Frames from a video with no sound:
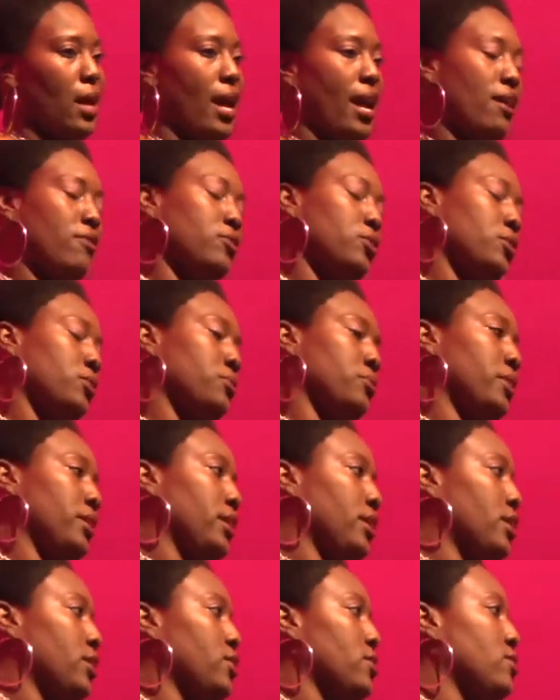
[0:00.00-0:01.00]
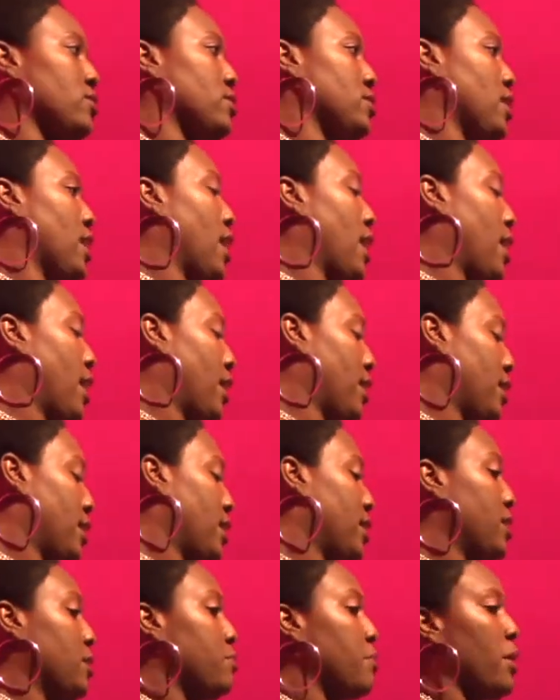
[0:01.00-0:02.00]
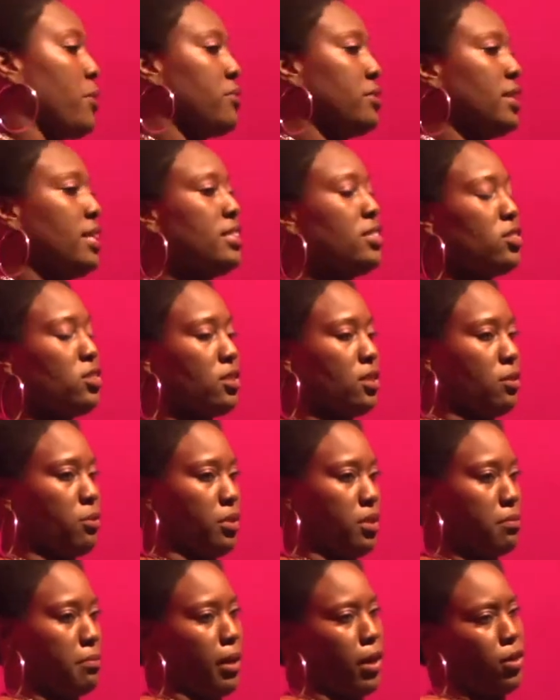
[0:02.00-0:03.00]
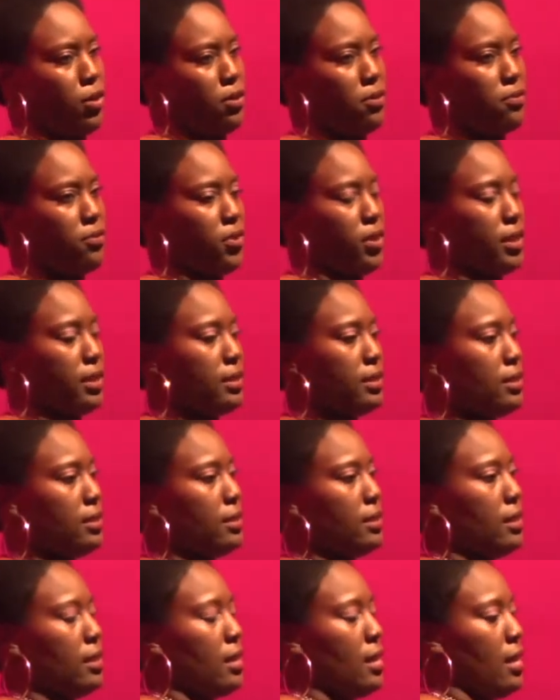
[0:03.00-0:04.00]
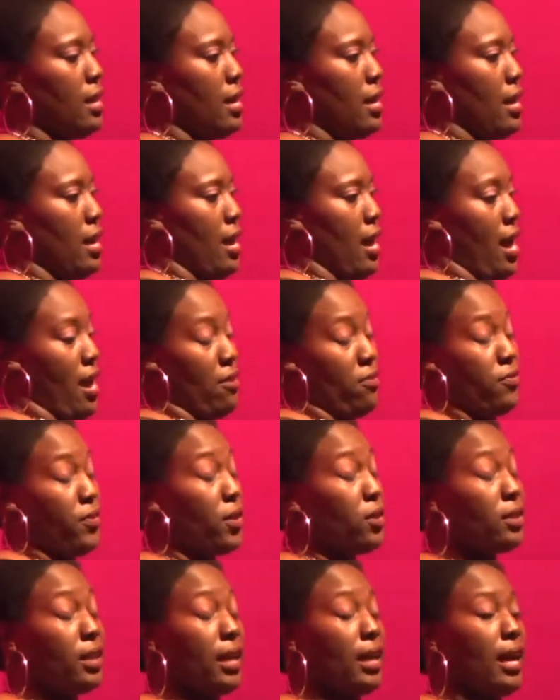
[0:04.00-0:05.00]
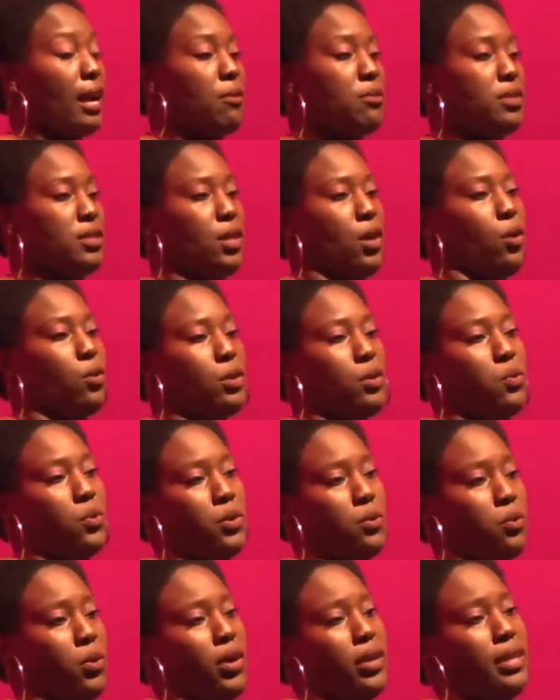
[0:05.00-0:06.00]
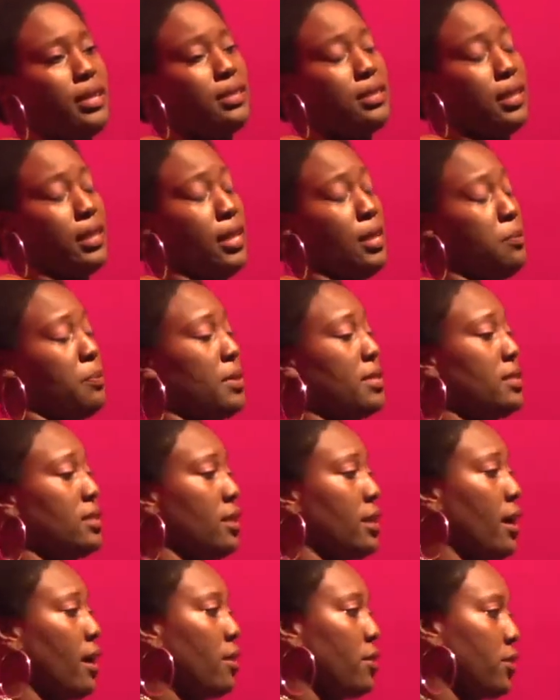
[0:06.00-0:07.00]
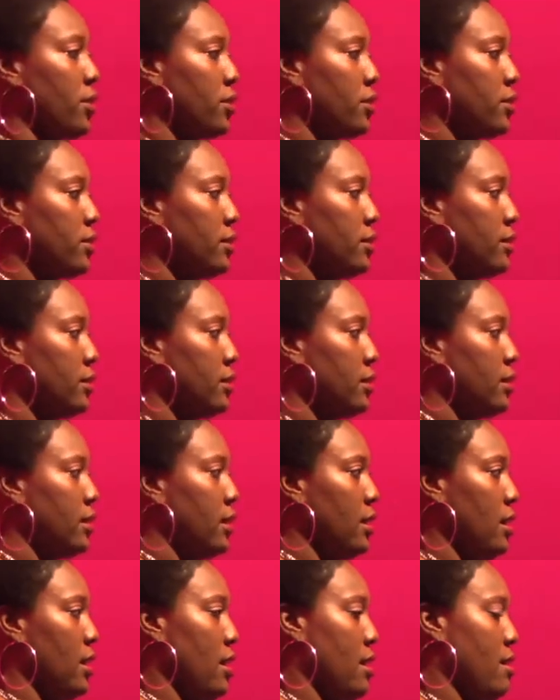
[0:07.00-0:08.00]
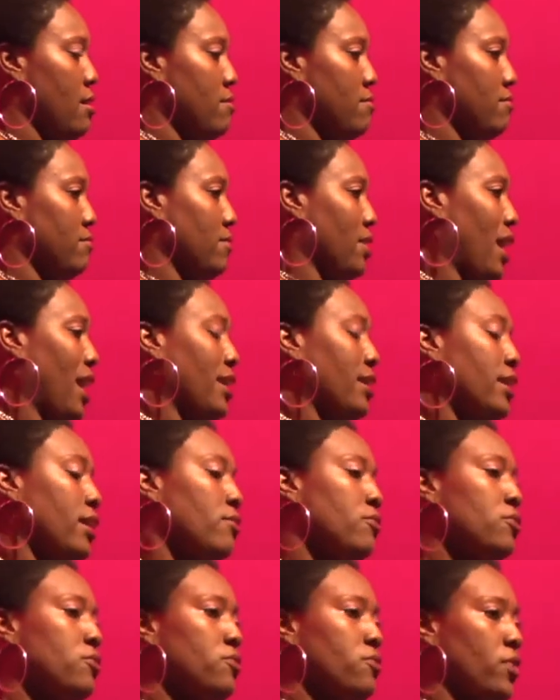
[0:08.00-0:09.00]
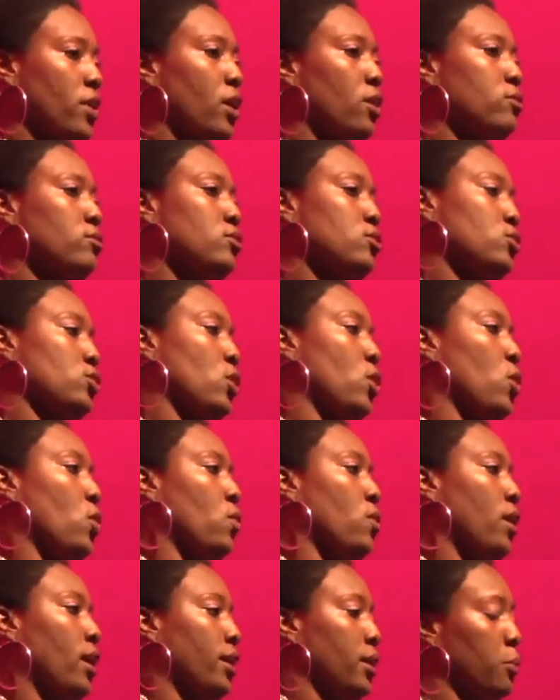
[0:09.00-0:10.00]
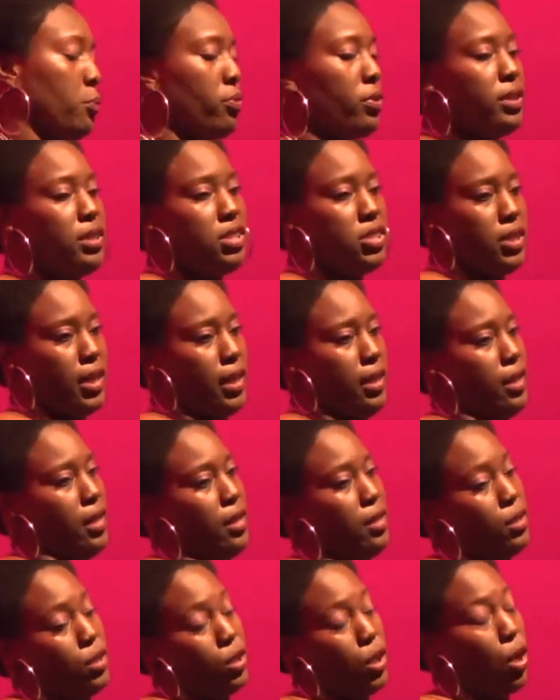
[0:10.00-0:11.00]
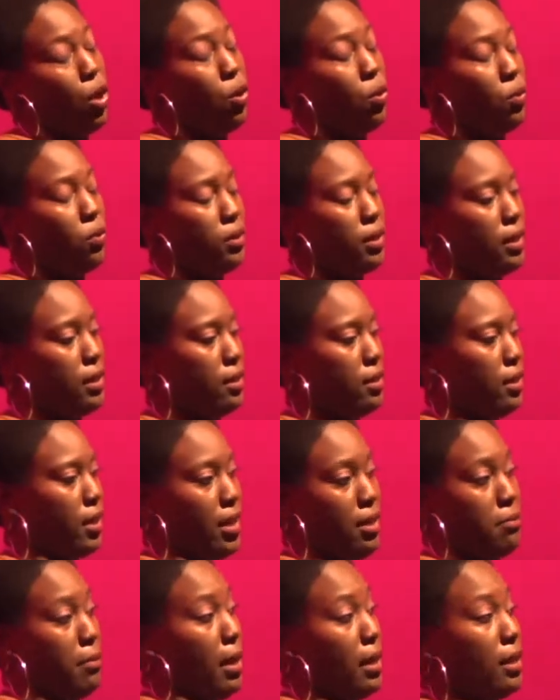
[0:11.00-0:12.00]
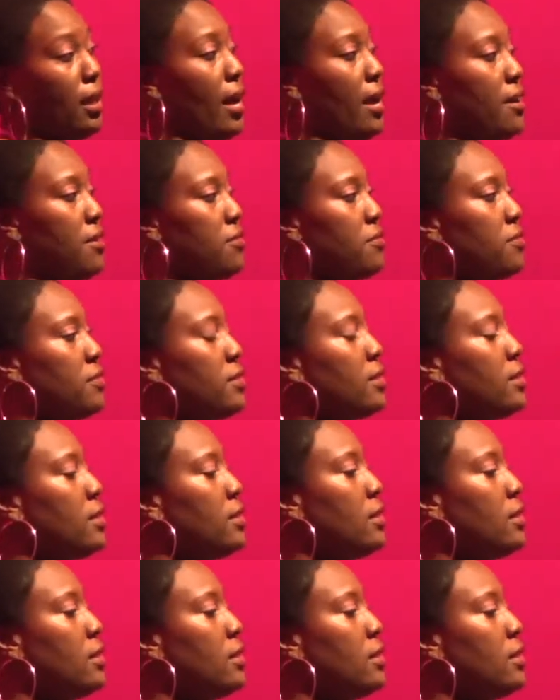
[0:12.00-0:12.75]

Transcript: After 3 years, I ended my relationship with my girlfriend. I felt like I was the only one working to keep us together. I never felt so unappreciated and alone in my life,